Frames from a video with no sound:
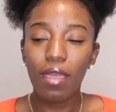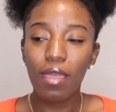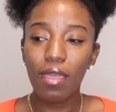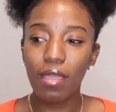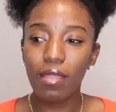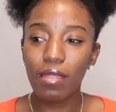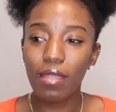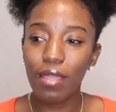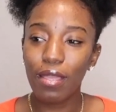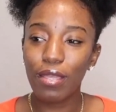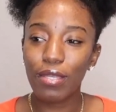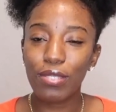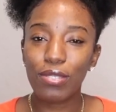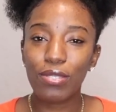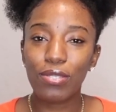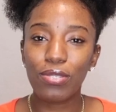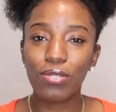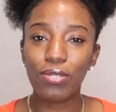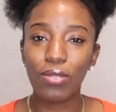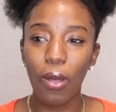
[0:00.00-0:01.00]
It is
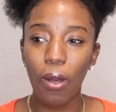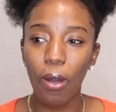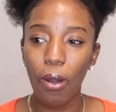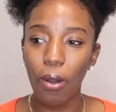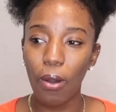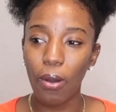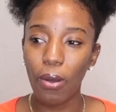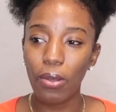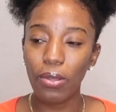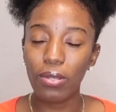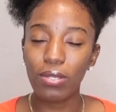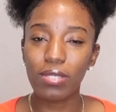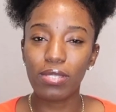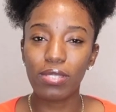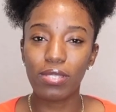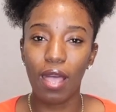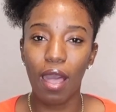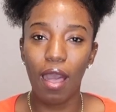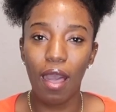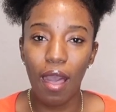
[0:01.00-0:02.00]
so
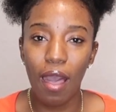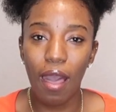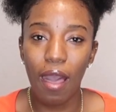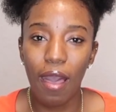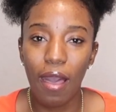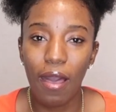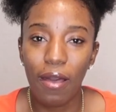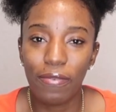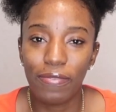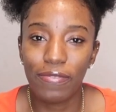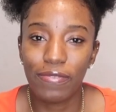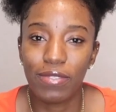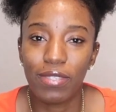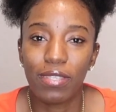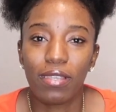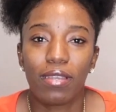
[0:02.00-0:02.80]
soft.